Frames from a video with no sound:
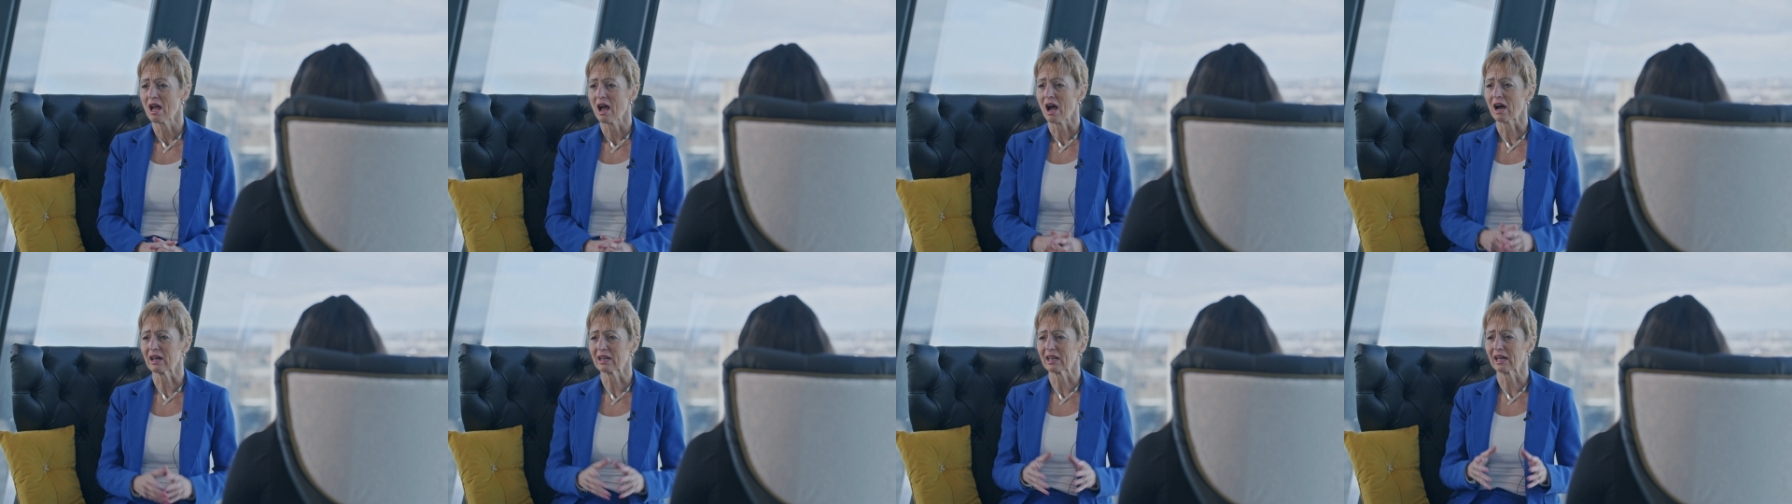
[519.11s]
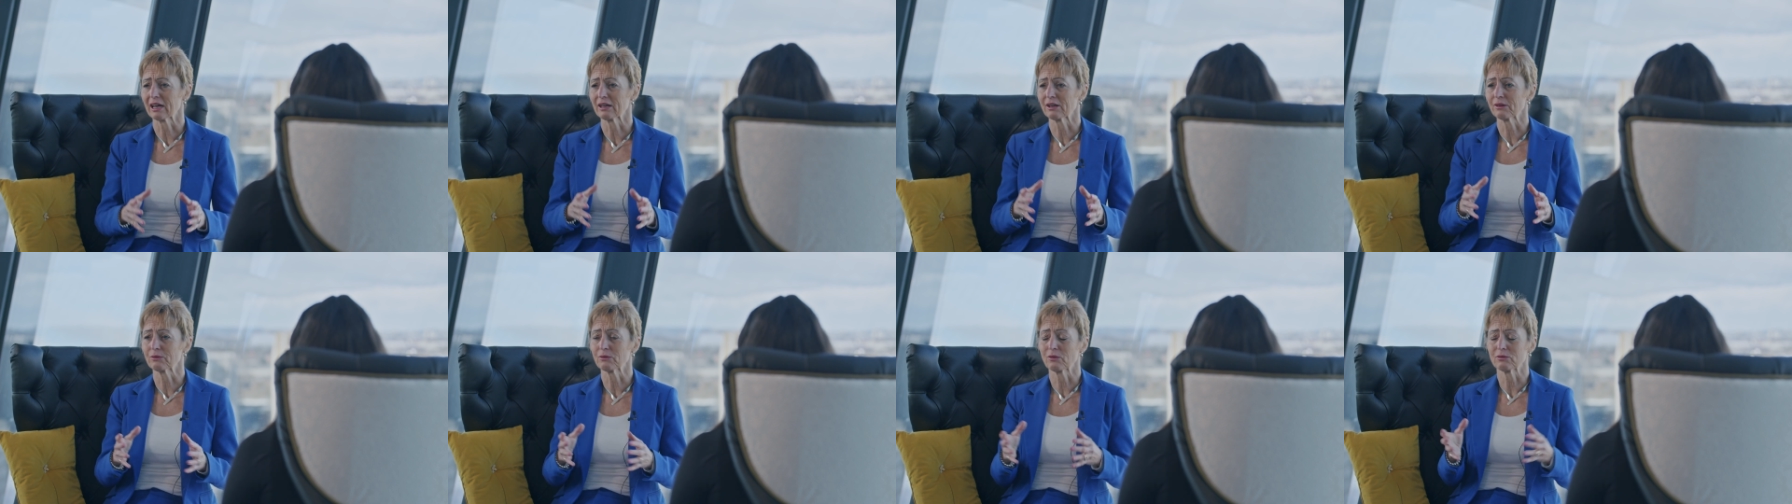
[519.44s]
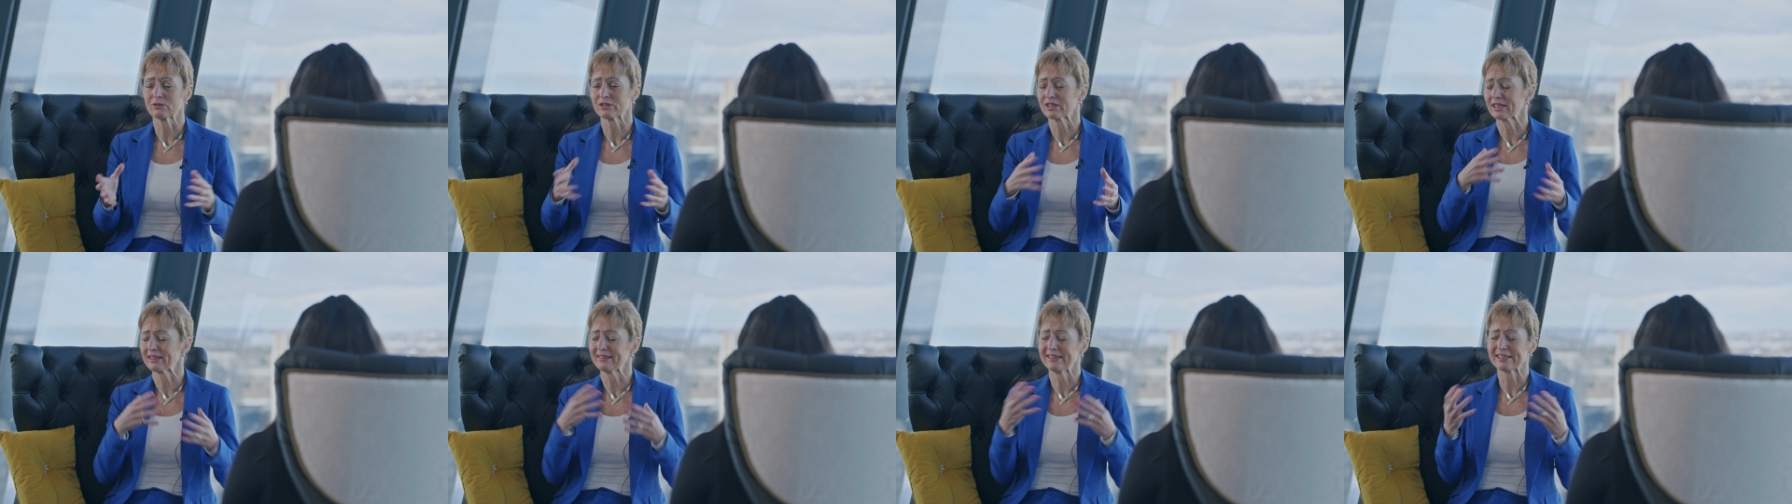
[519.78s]
And I
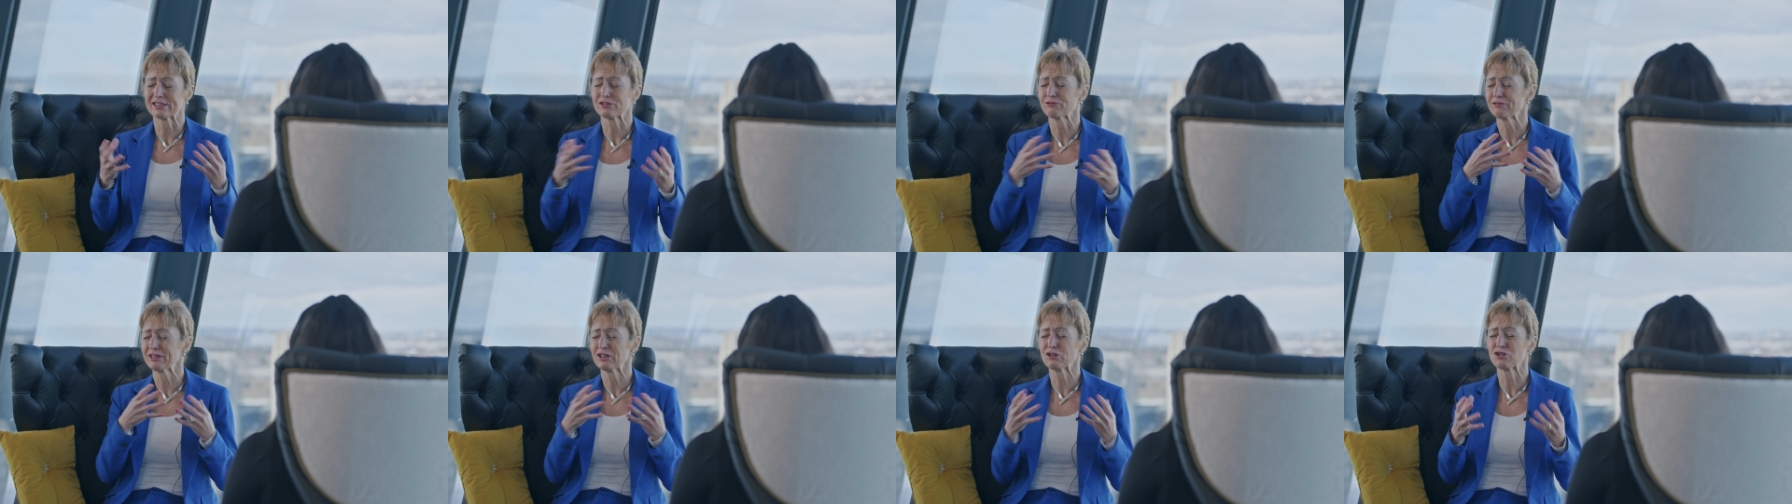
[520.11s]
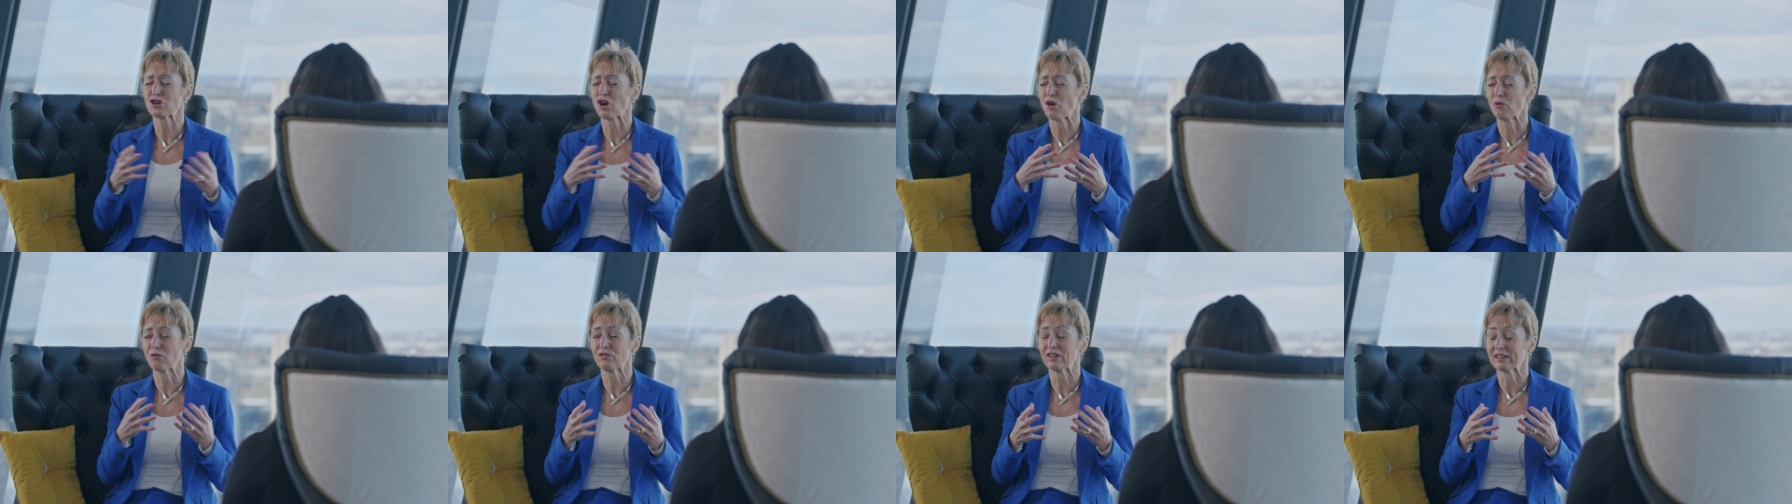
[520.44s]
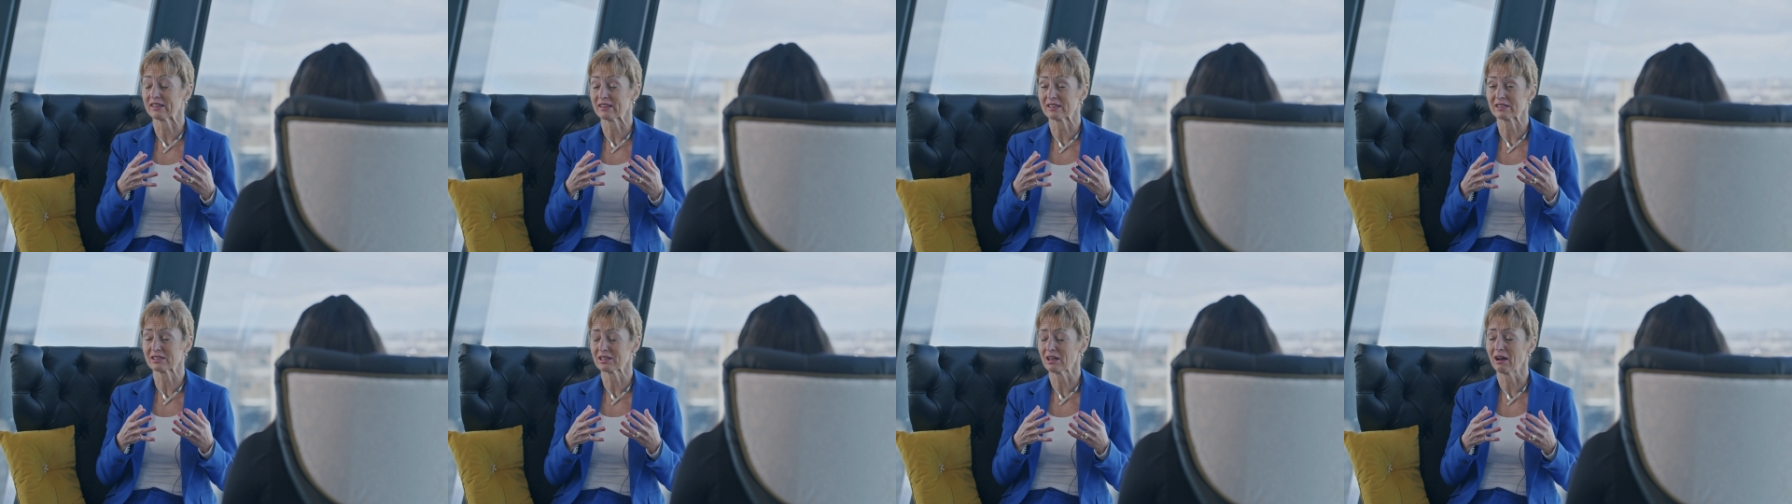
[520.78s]
was in this real
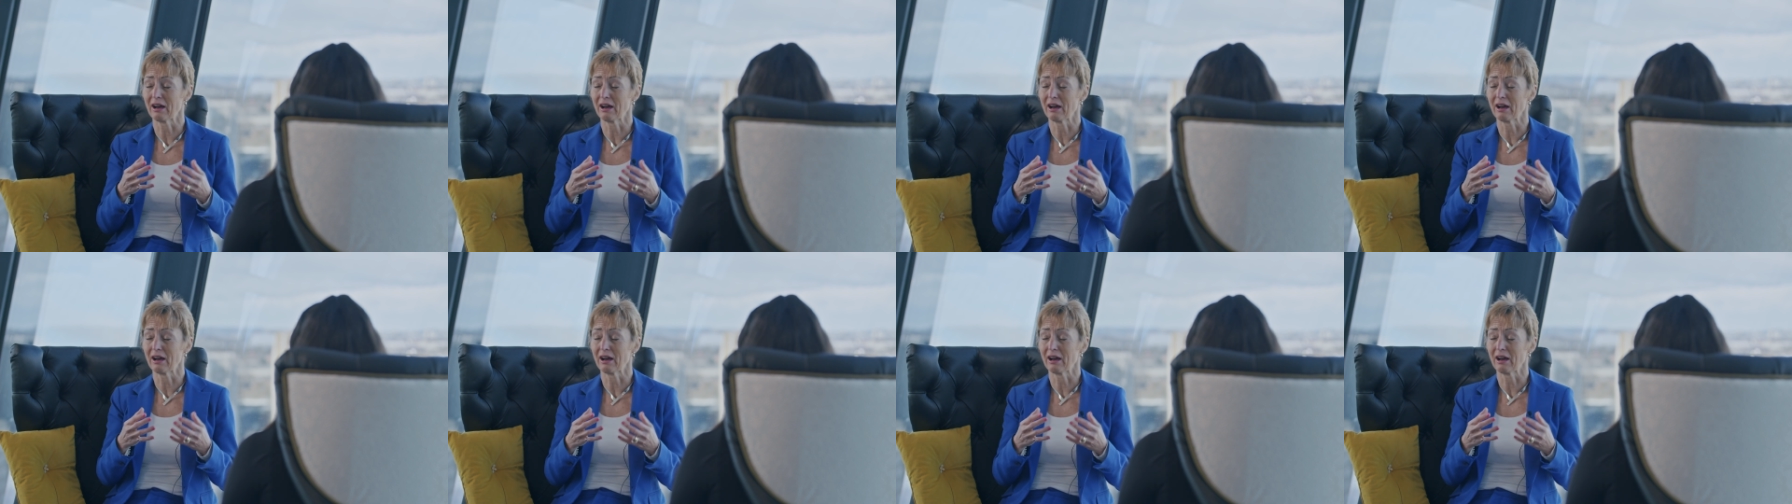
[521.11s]
conflict at the